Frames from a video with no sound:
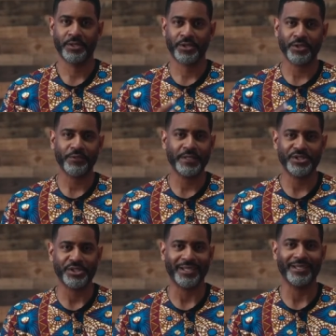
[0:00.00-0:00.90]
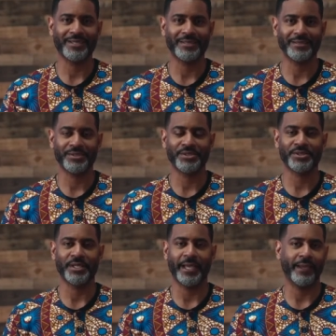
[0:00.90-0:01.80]
Courage
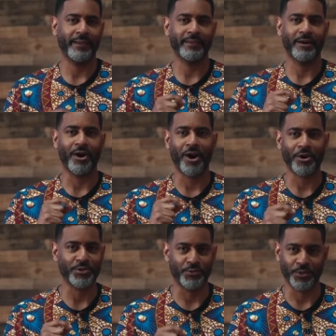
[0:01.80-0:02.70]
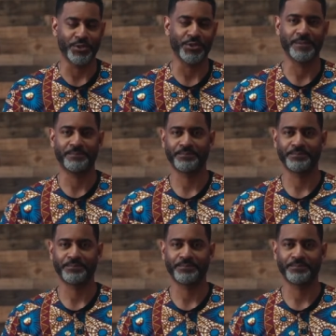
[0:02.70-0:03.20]
is a heart word.